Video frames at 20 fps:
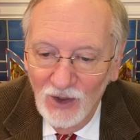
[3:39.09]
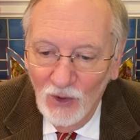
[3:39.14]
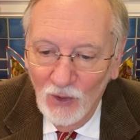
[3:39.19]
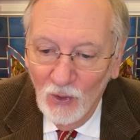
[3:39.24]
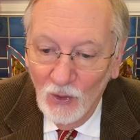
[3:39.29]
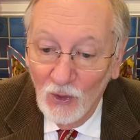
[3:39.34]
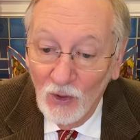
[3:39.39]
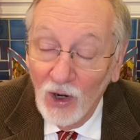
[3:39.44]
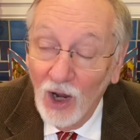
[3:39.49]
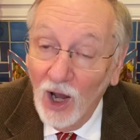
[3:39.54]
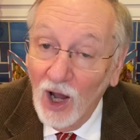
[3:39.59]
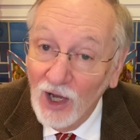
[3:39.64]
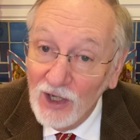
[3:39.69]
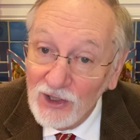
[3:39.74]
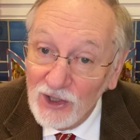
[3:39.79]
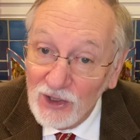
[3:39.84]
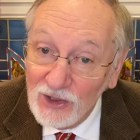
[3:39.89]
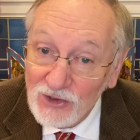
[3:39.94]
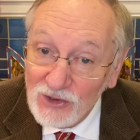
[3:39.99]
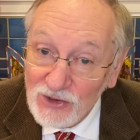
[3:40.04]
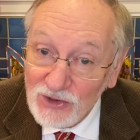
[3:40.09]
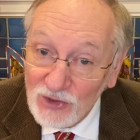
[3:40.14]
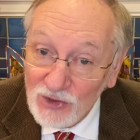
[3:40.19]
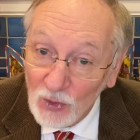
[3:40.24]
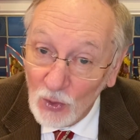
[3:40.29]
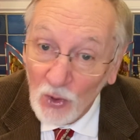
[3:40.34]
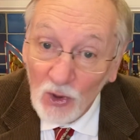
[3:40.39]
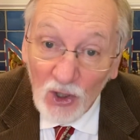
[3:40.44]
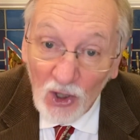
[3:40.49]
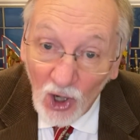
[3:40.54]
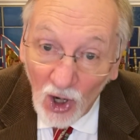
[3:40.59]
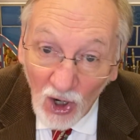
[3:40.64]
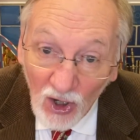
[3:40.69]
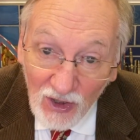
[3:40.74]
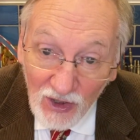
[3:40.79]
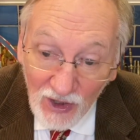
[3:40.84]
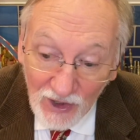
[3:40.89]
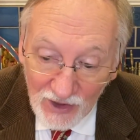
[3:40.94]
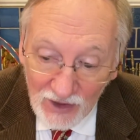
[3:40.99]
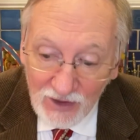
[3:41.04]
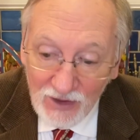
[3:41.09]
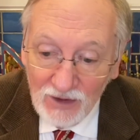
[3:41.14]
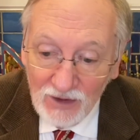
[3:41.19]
or onions or garlic.